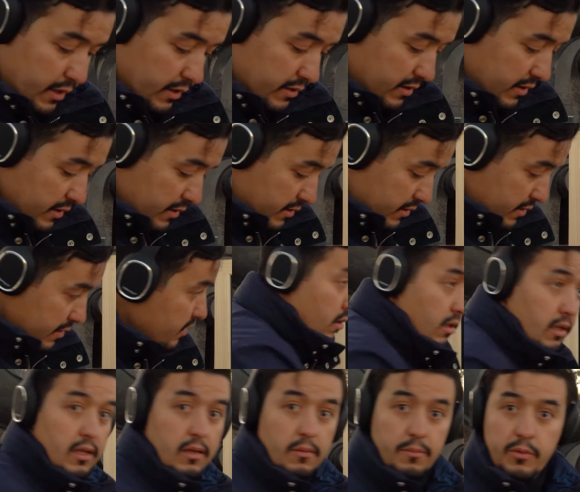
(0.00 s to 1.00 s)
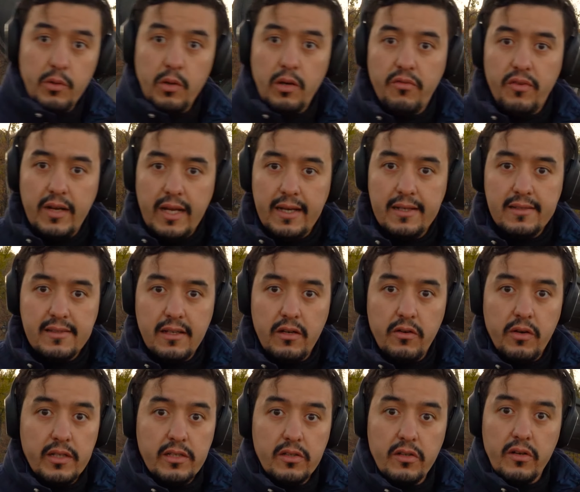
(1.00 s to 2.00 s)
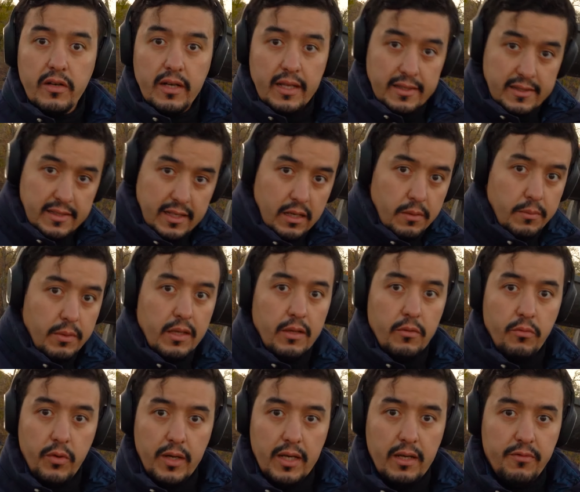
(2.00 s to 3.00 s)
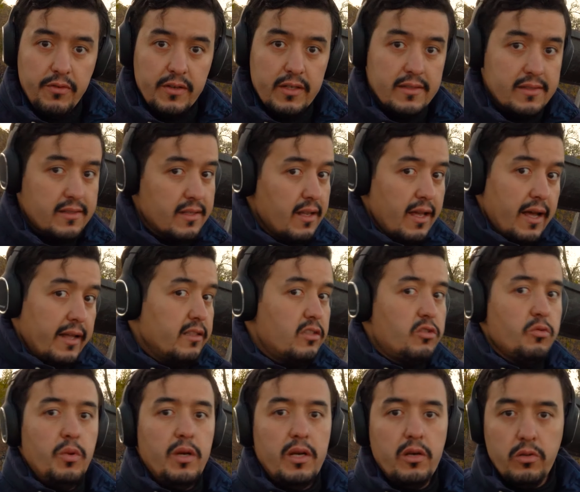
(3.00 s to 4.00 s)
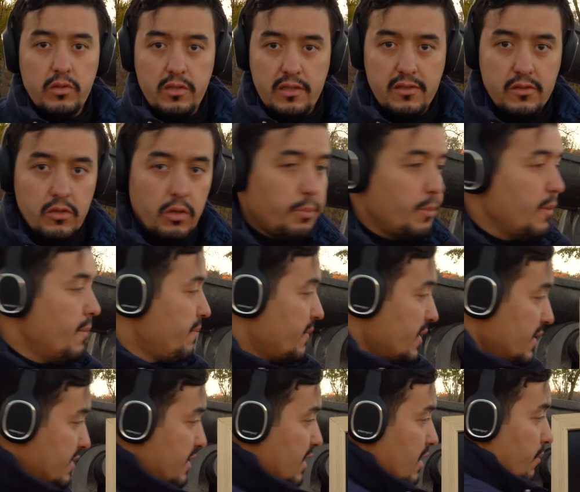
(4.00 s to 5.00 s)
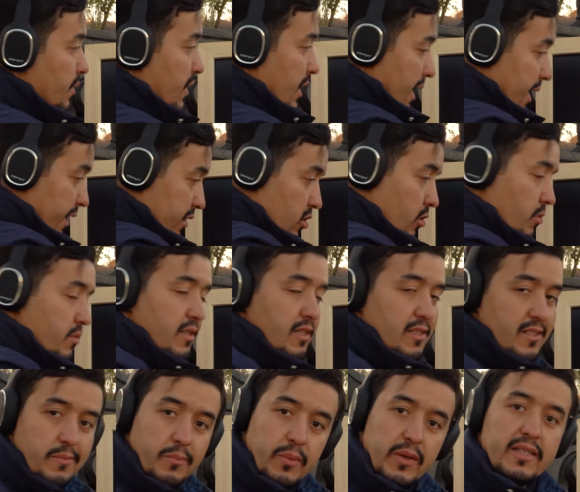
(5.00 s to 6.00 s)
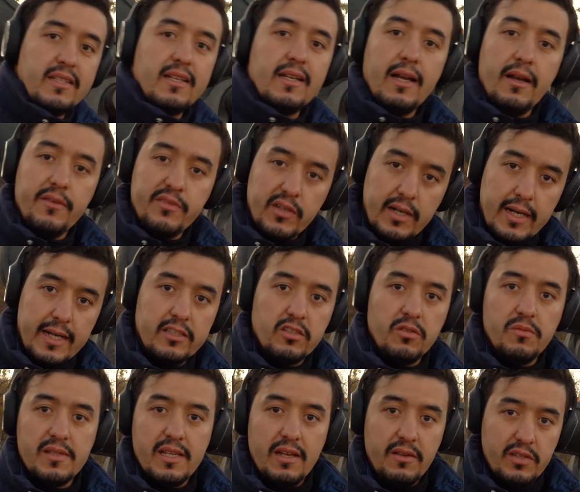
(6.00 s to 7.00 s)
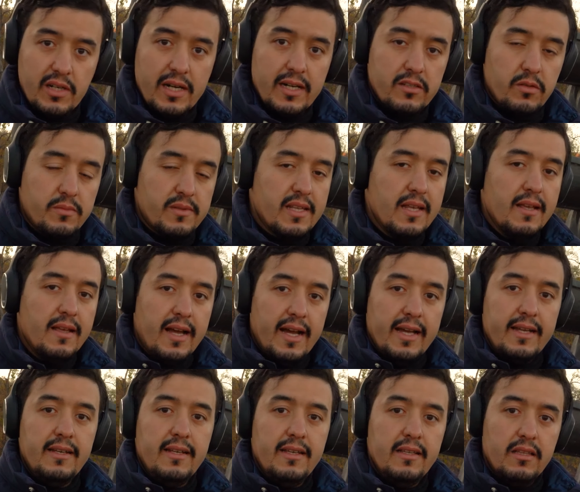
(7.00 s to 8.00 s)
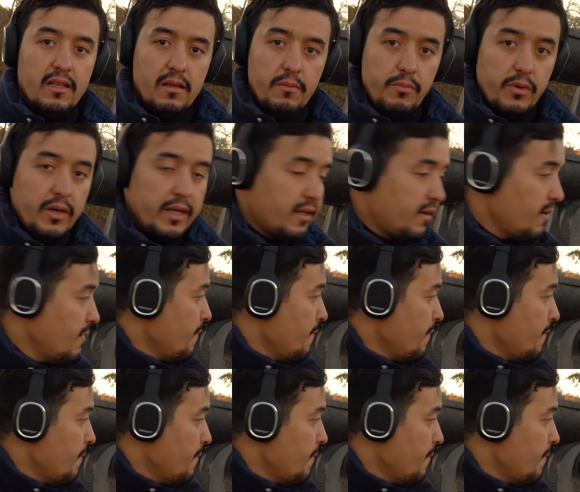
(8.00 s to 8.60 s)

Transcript: This is a beautiful accelerator. It's gonna be really fast and it will not stop. It's gonna be atoms splitting after atoms after atoms. I need a brake.